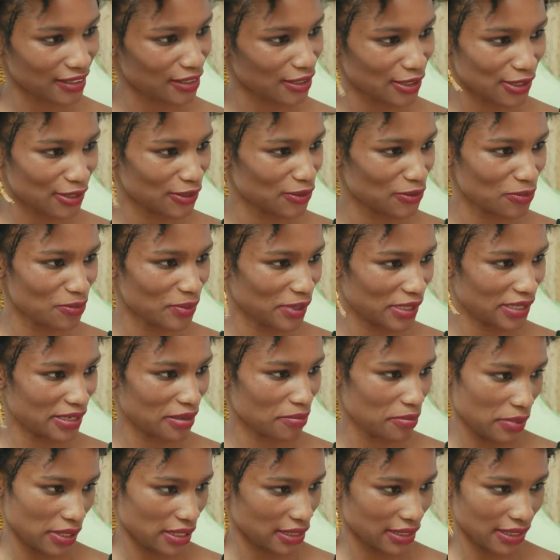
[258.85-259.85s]
this to be
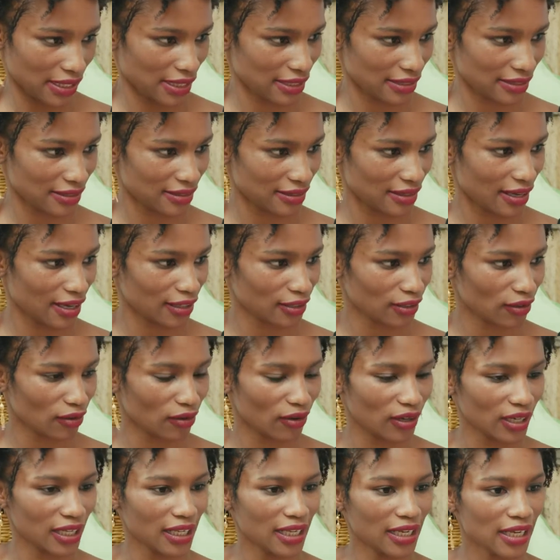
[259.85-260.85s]
a business at
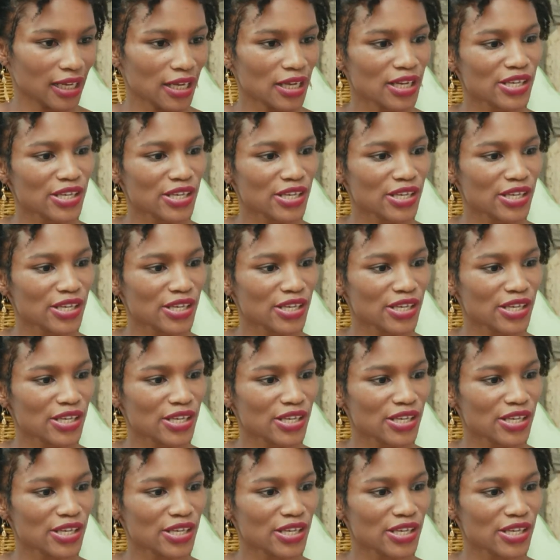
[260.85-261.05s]
all.